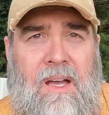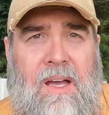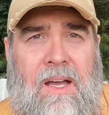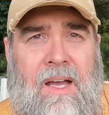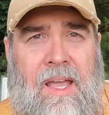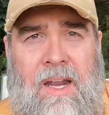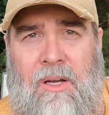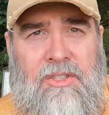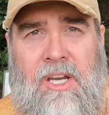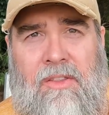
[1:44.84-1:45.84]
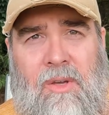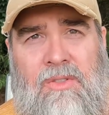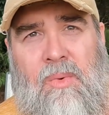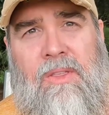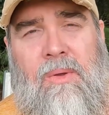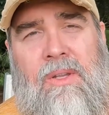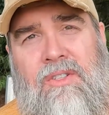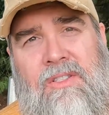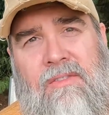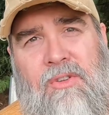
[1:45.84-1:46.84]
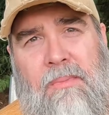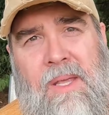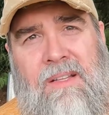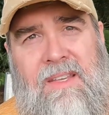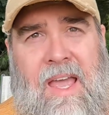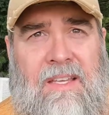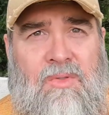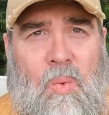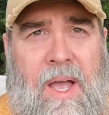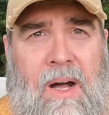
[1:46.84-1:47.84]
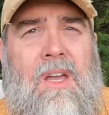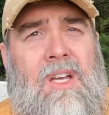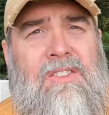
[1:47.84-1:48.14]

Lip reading: and I'll share those with you in just a few minutes as well.